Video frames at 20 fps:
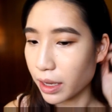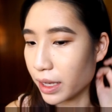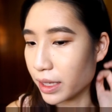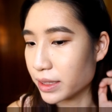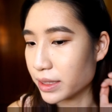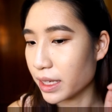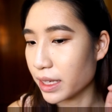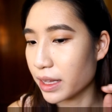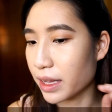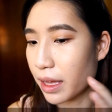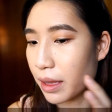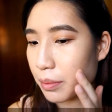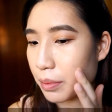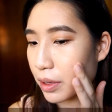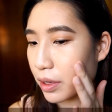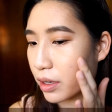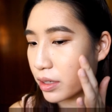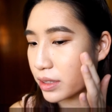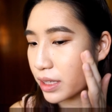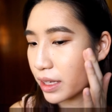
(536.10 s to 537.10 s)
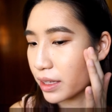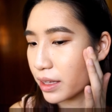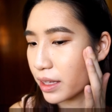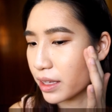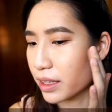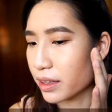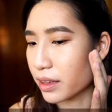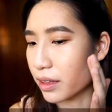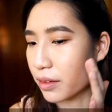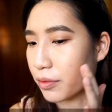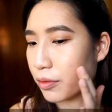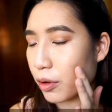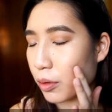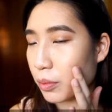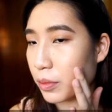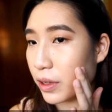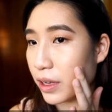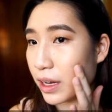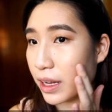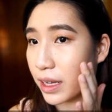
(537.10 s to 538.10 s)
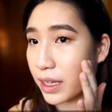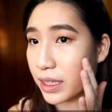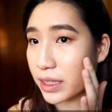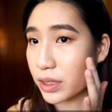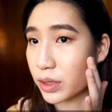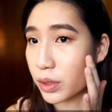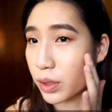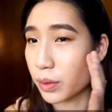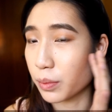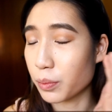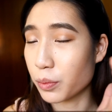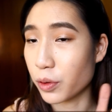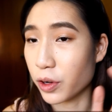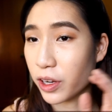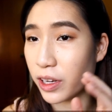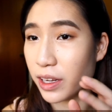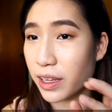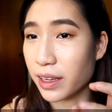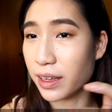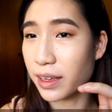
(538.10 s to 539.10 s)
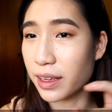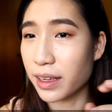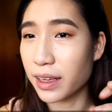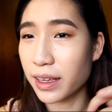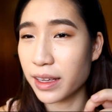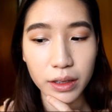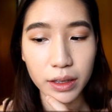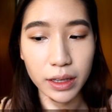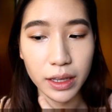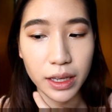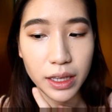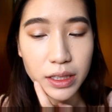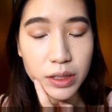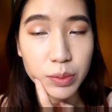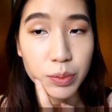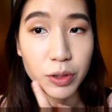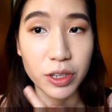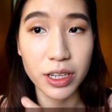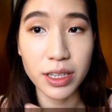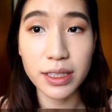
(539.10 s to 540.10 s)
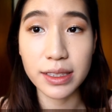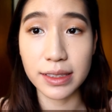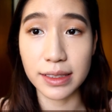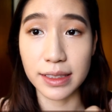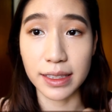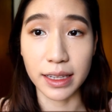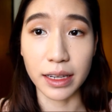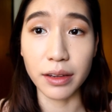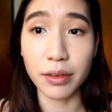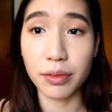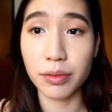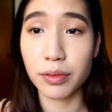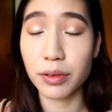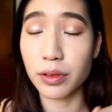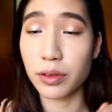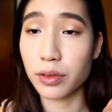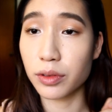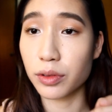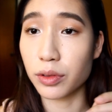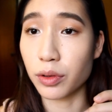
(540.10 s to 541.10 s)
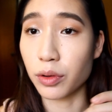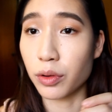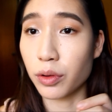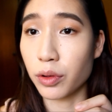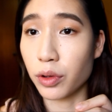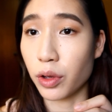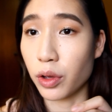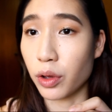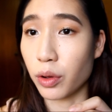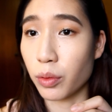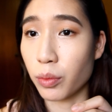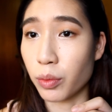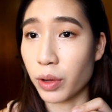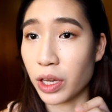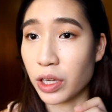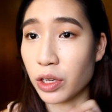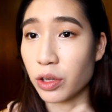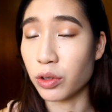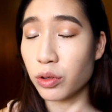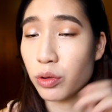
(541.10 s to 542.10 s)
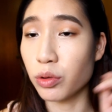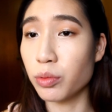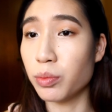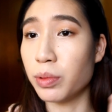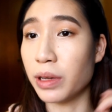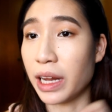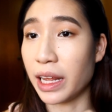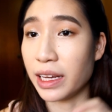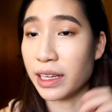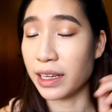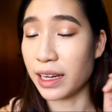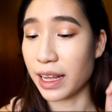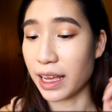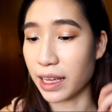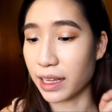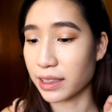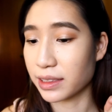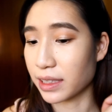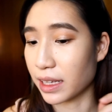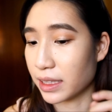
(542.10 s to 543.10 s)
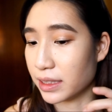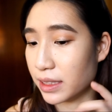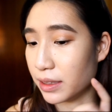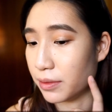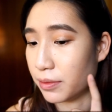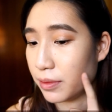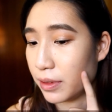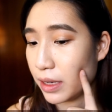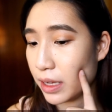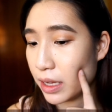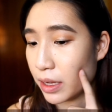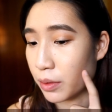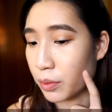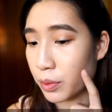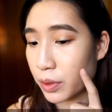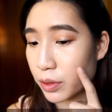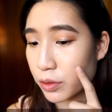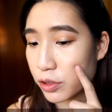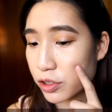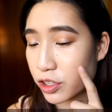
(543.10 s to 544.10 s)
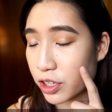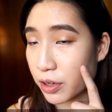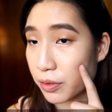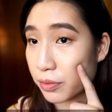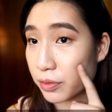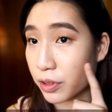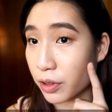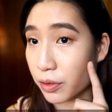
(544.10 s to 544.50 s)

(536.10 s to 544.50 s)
I say that because I think the formula is pretty stiff, so when you do blend it excessively it will shift